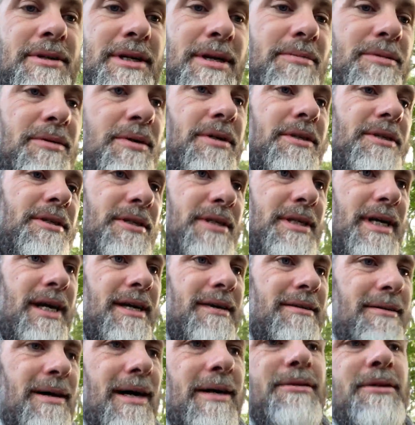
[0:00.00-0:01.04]
come to us and say,
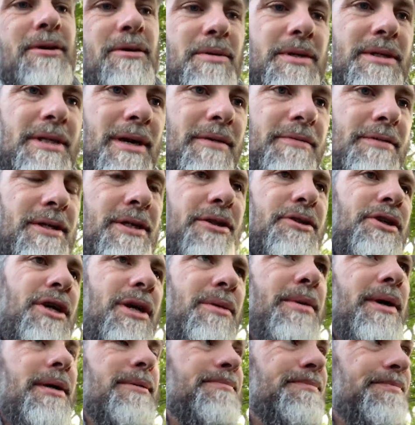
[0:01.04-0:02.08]
oh, I'll do it myself because it's
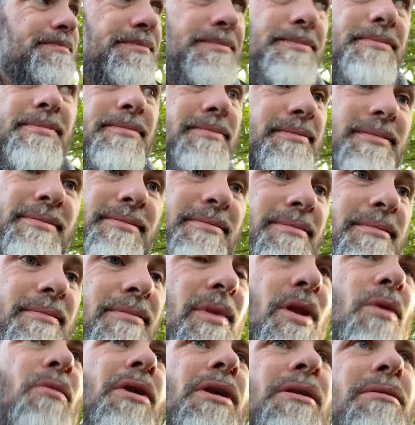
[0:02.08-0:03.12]
cheaper.
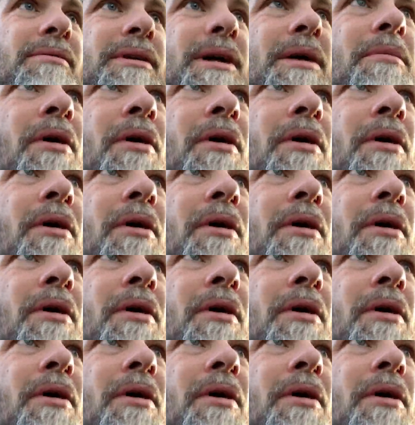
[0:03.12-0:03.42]
Well, it